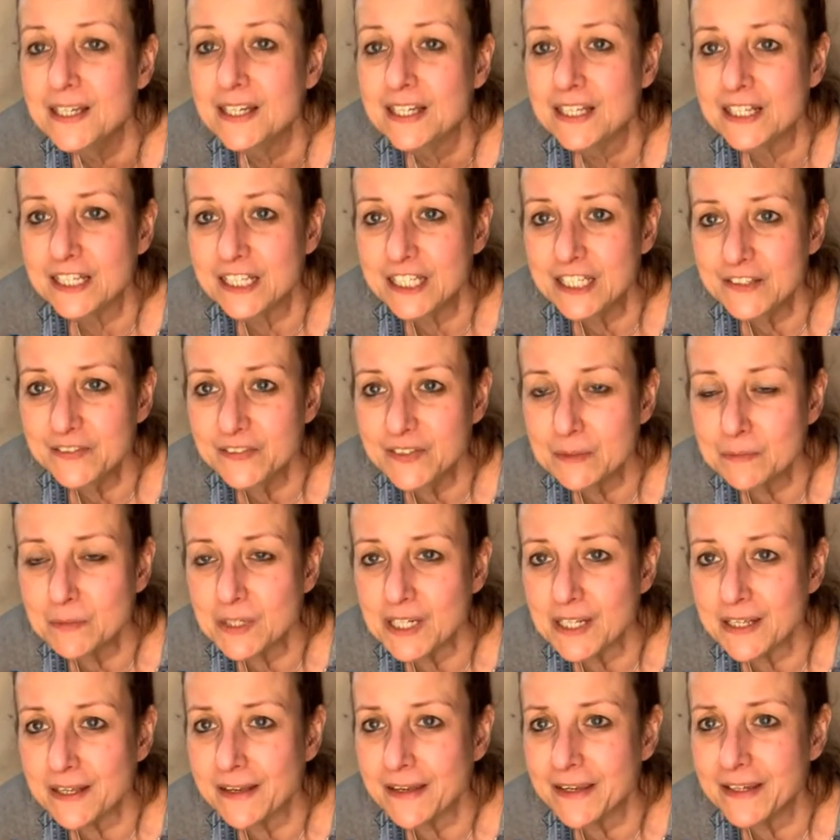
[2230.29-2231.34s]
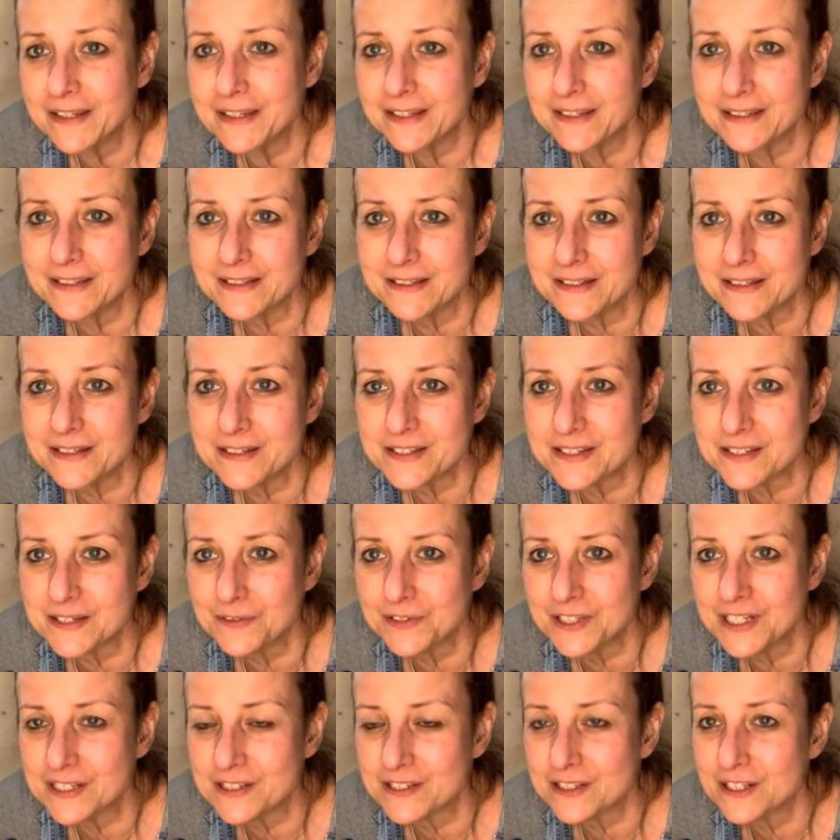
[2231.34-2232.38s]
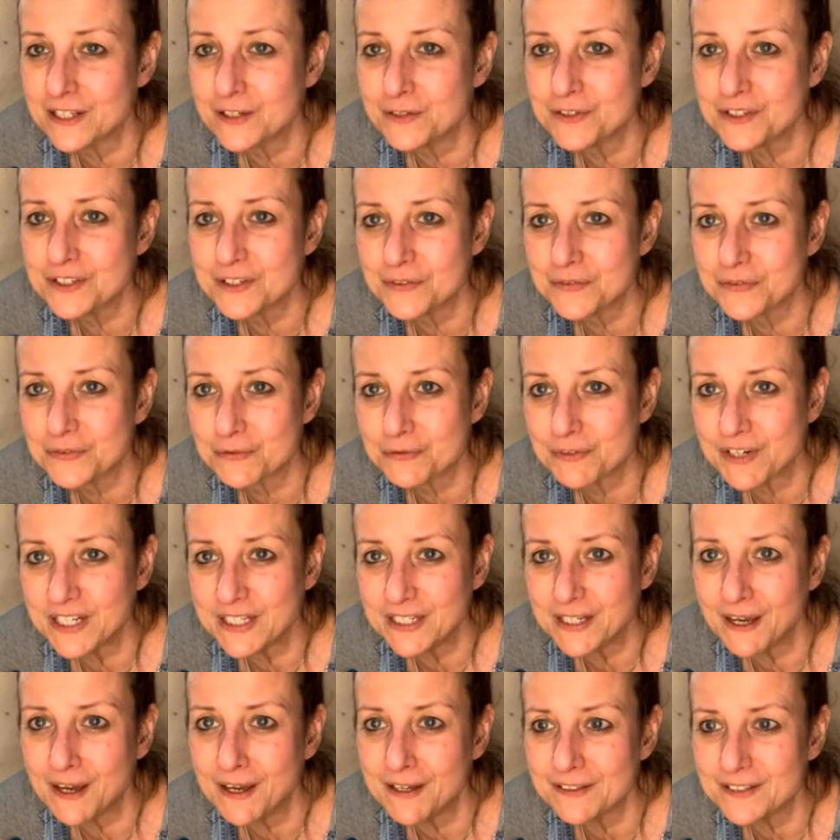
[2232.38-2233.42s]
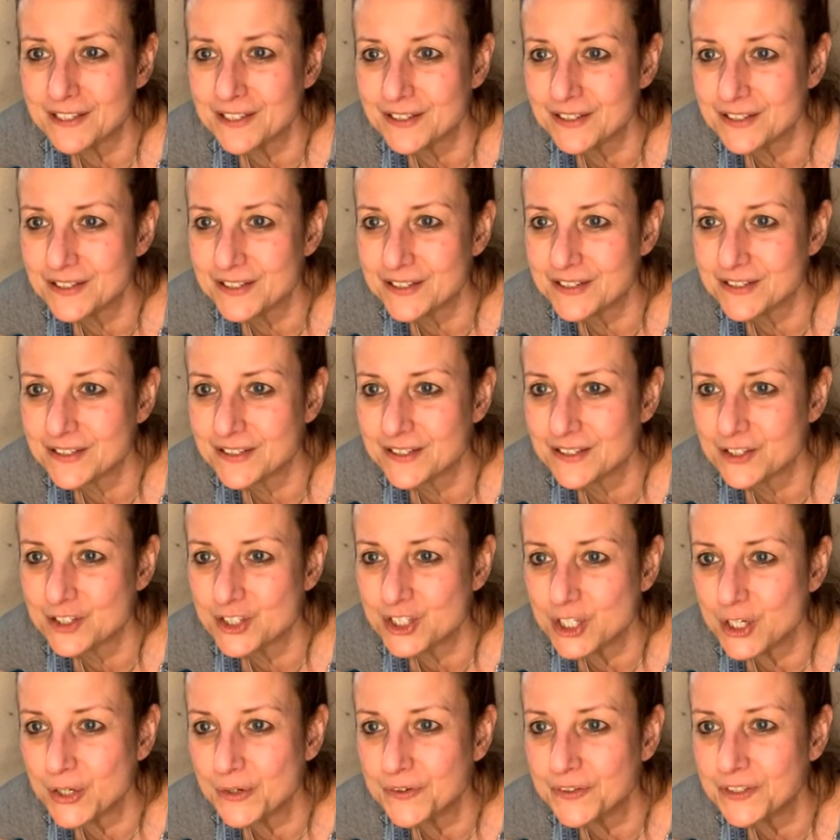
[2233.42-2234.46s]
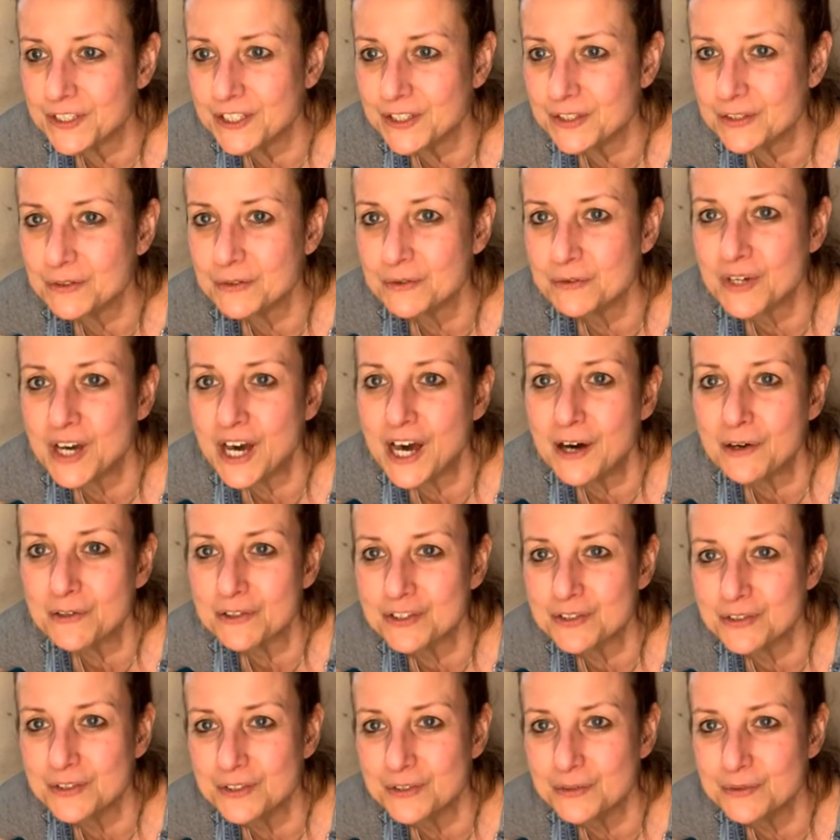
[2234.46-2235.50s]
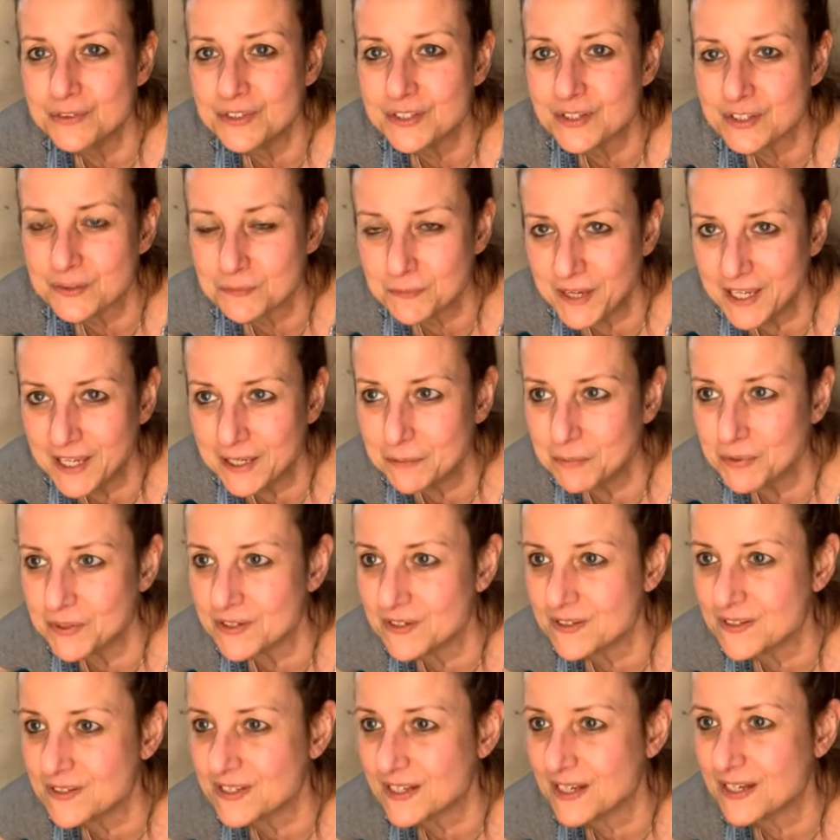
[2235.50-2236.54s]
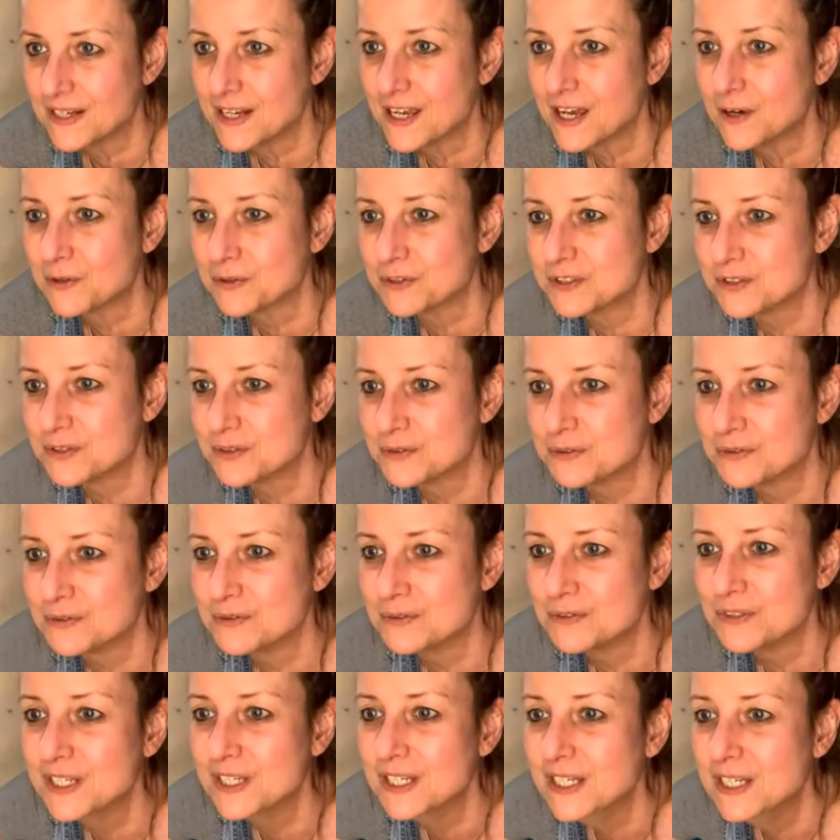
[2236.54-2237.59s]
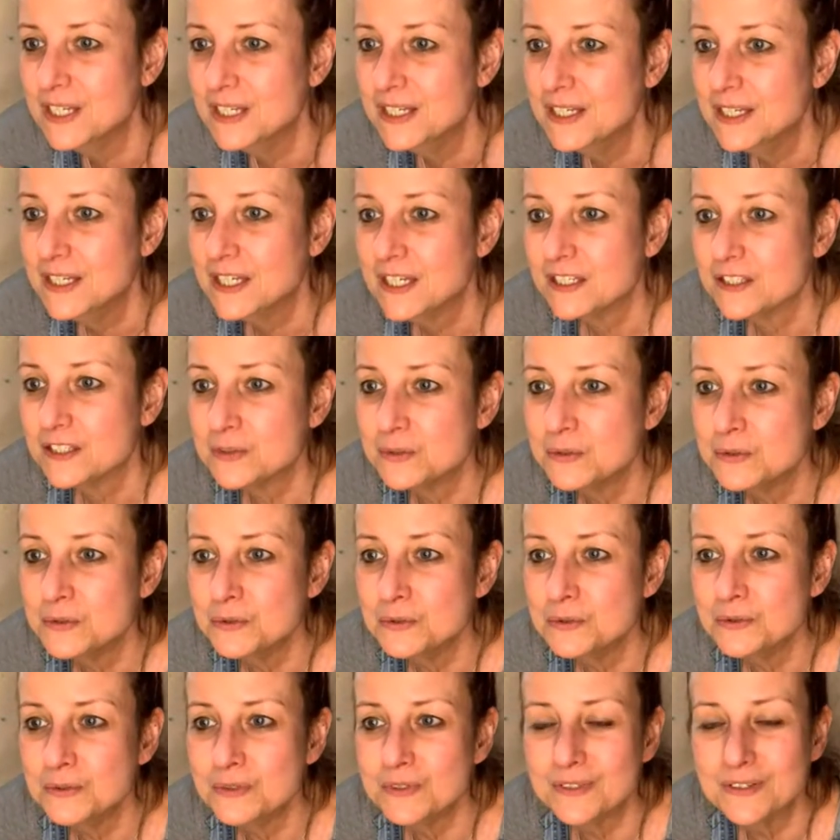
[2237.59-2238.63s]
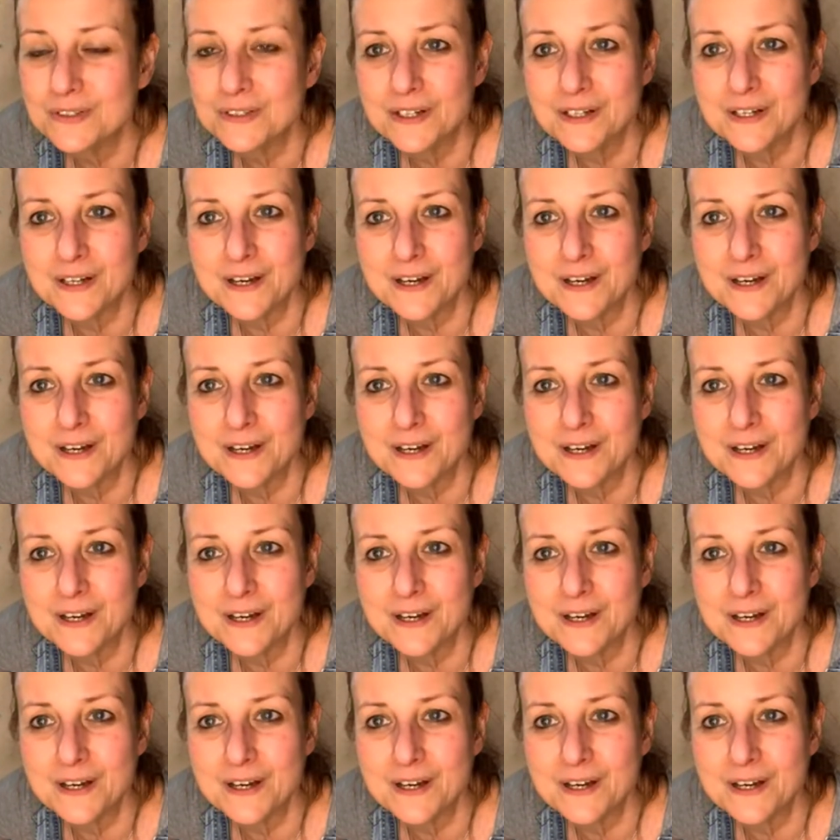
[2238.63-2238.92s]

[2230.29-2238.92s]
leave them a like. So there's loads of great artists showing you how to use those papers and how to do